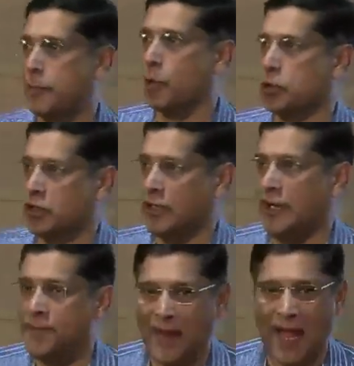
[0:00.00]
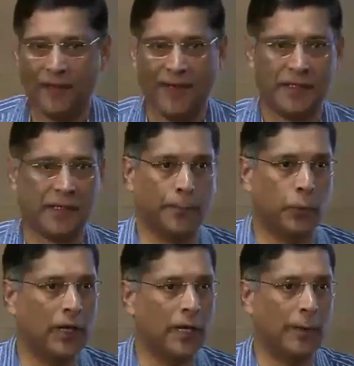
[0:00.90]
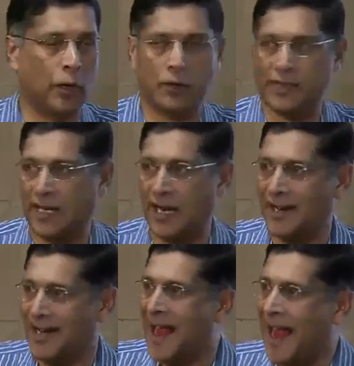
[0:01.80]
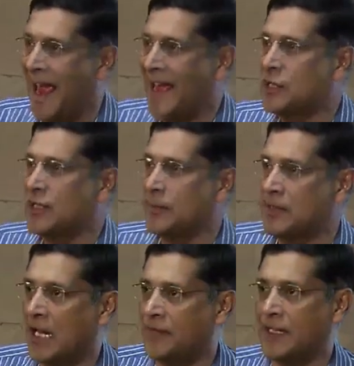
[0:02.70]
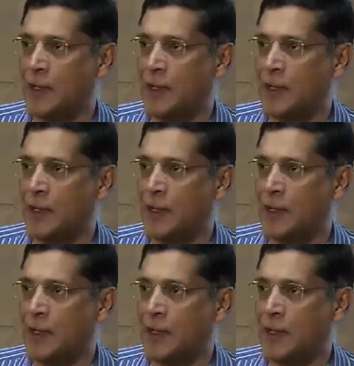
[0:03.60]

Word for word: disproportionately affects the poor because they can't hedge themselves,